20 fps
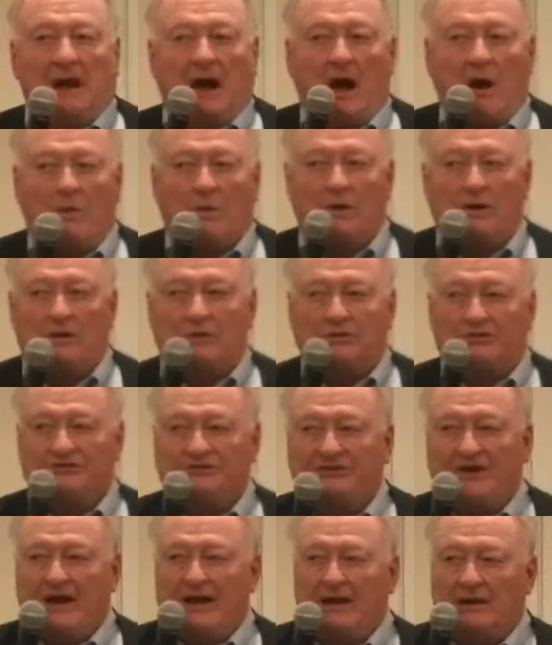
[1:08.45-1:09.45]
Howard
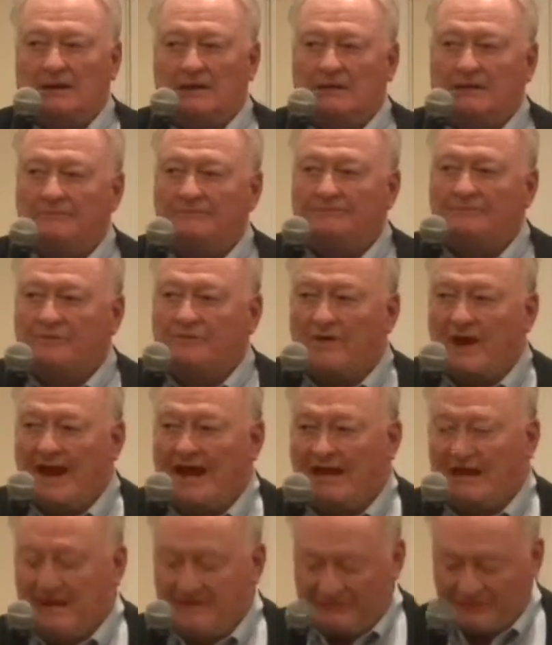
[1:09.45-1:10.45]
Cosell,
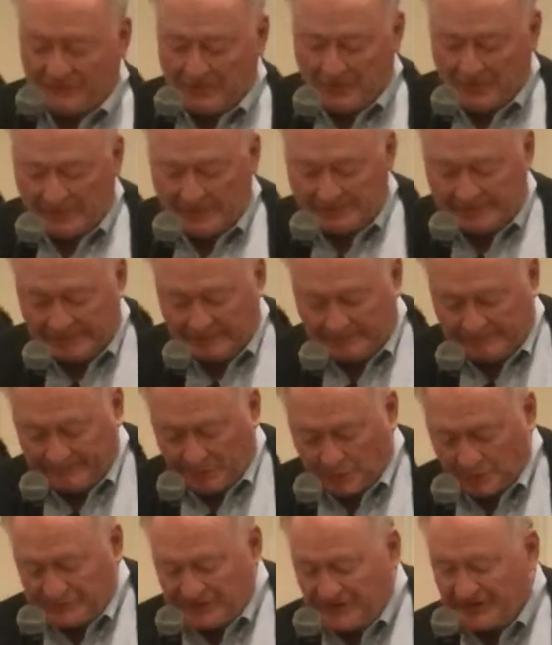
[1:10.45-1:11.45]
Frank Gifford, and
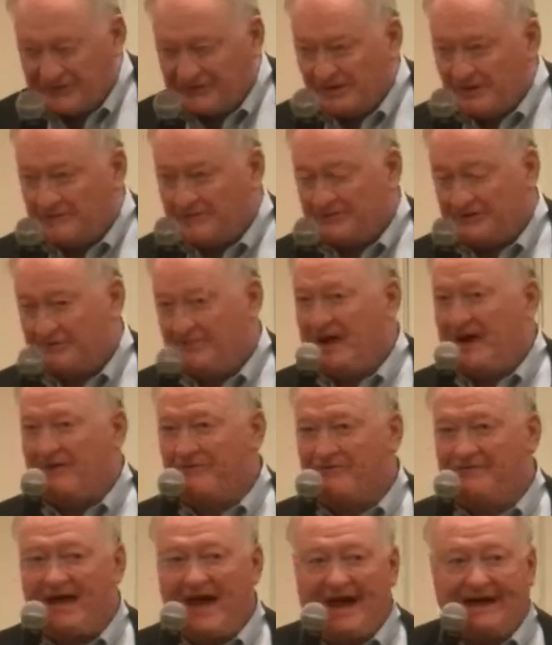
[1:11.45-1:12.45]
O.J. Simpson. As a
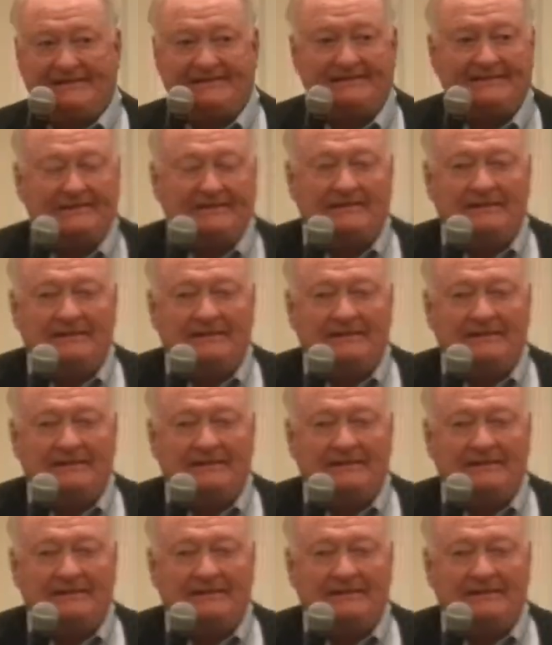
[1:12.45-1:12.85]
matter of fact,